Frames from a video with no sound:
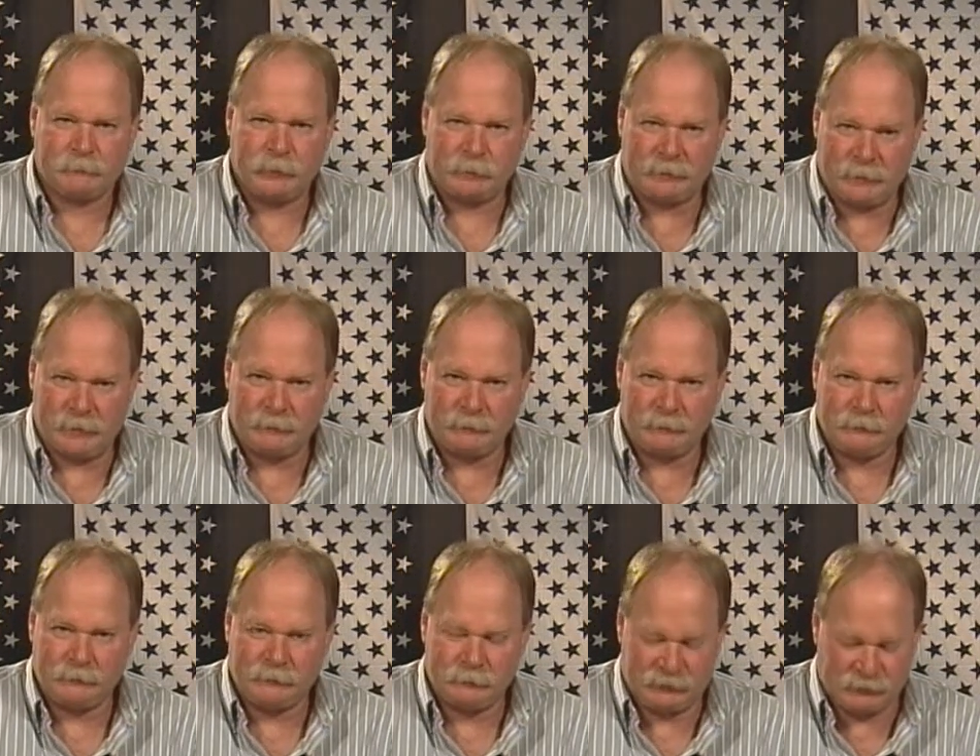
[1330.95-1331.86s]
Okay?
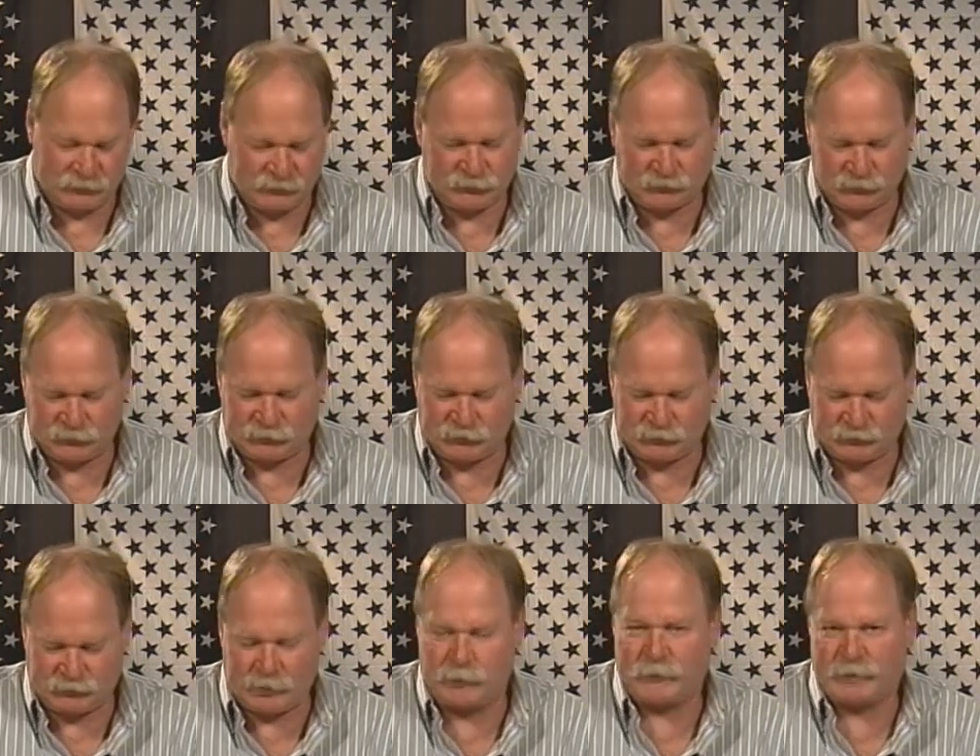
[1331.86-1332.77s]
This is
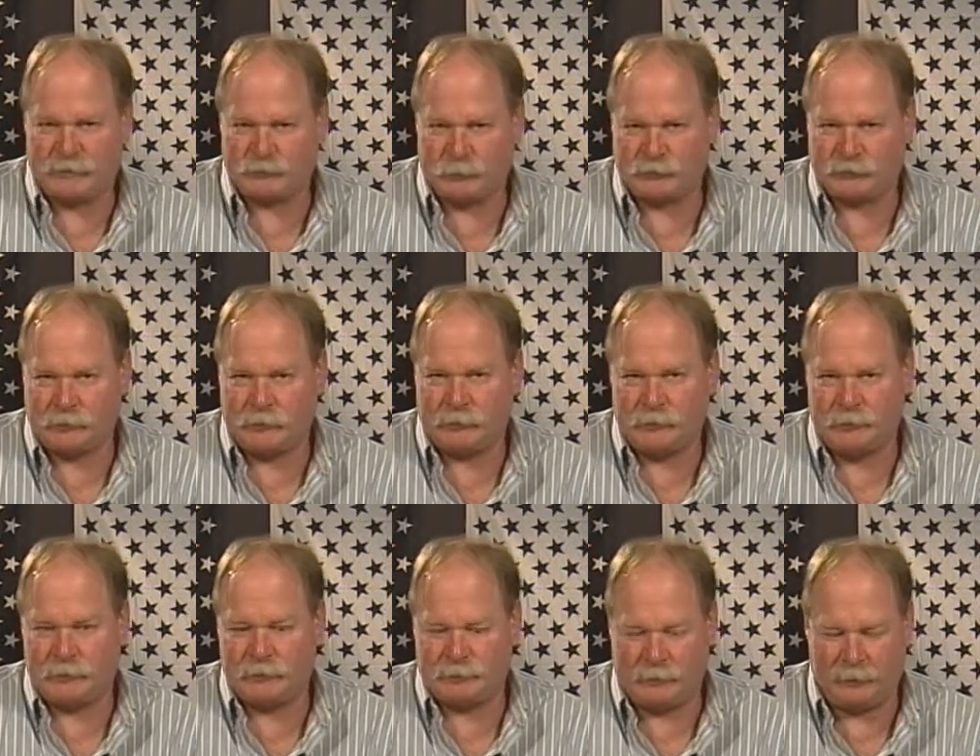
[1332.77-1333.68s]
serious, what's going
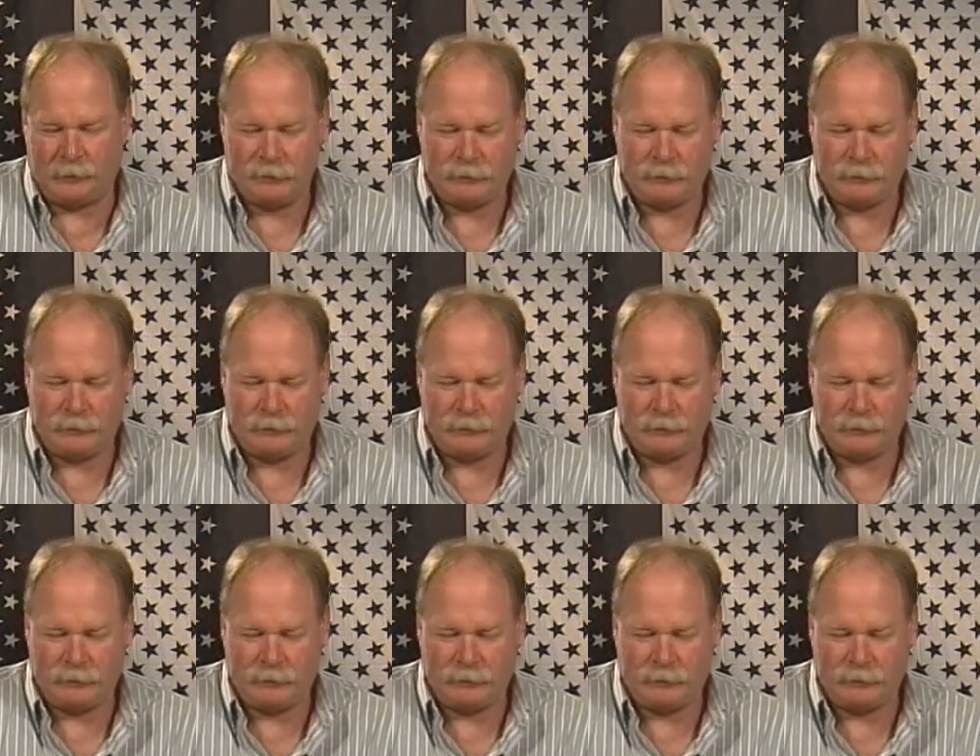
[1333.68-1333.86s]
on here.